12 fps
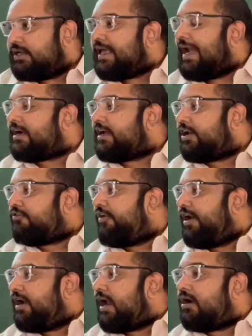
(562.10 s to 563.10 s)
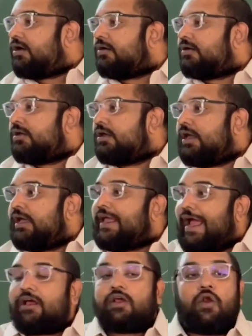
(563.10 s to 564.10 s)
Electric field and
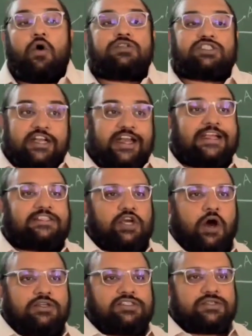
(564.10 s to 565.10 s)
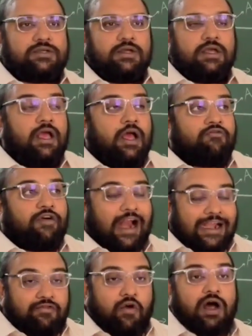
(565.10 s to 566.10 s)
enclosed net charge. For
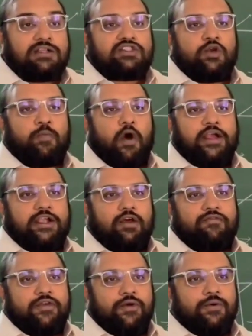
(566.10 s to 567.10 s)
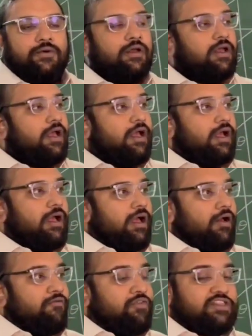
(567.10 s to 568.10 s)
advanced point of view,
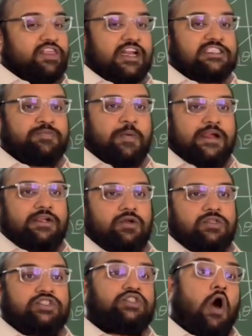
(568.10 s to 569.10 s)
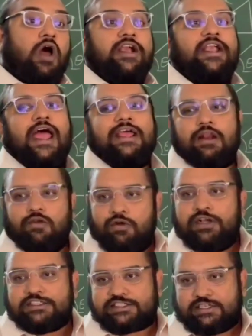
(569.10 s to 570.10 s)
with respect to solid angle, we
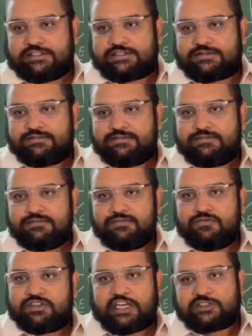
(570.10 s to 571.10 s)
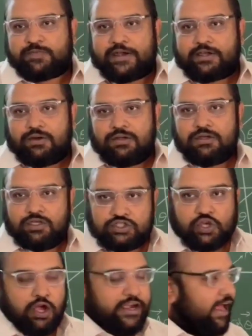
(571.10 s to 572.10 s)
will discuss. With respect to
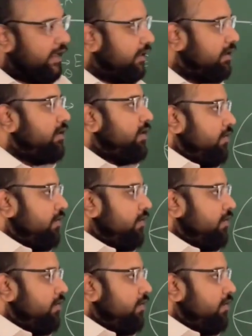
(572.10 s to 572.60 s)
solid angle.